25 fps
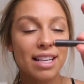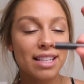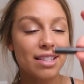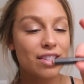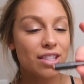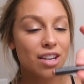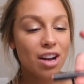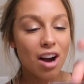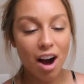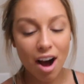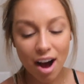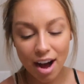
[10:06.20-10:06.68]
It's
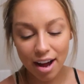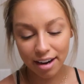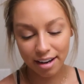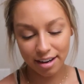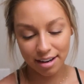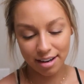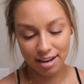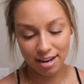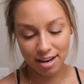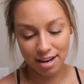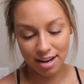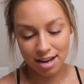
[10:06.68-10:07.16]

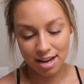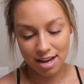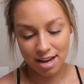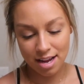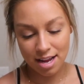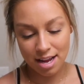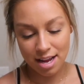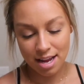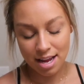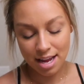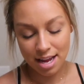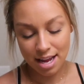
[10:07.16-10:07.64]
gone.
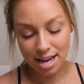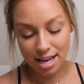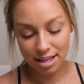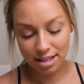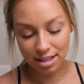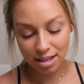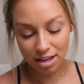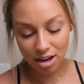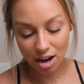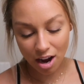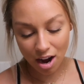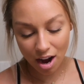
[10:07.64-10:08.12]
It's
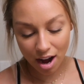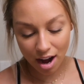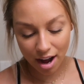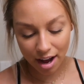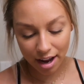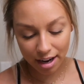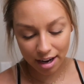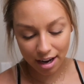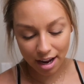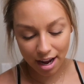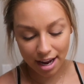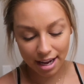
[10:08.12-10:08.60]

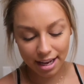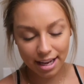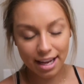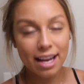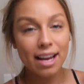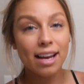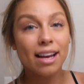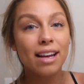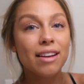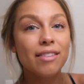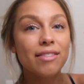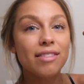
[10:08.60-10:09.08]
gone. I
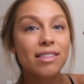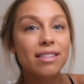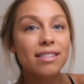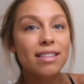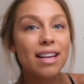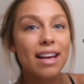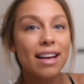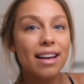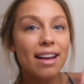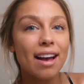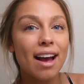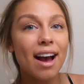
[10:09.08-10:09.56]
can't even
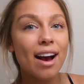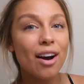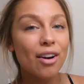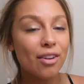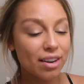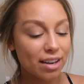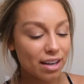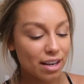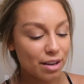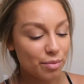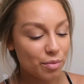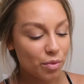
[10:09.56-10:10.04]
take it
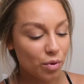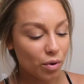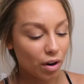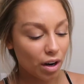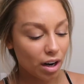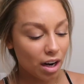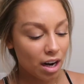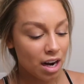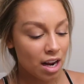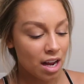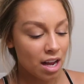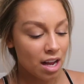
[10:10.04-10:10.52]
out
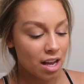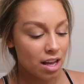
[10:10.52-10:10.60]
anymore.